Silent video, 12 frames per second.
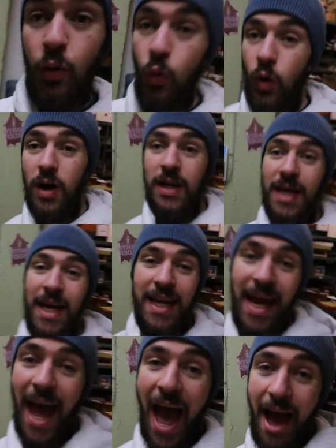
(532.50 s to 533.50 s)
One and
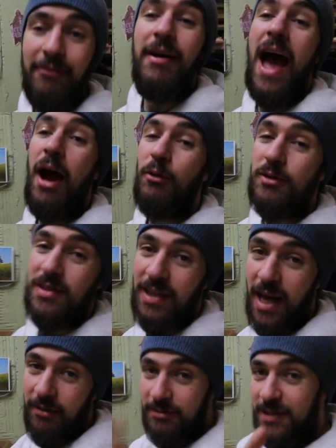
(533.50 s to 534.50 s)
a half hours
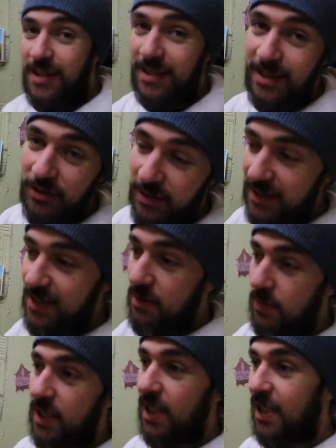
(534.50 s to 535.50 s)
left until the
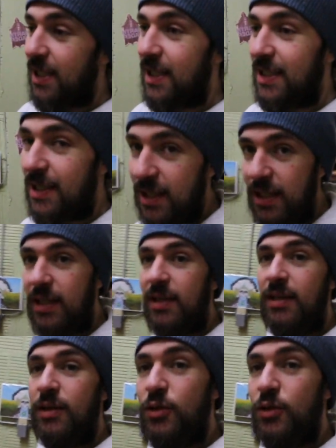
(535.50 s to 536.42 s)
CBD ghee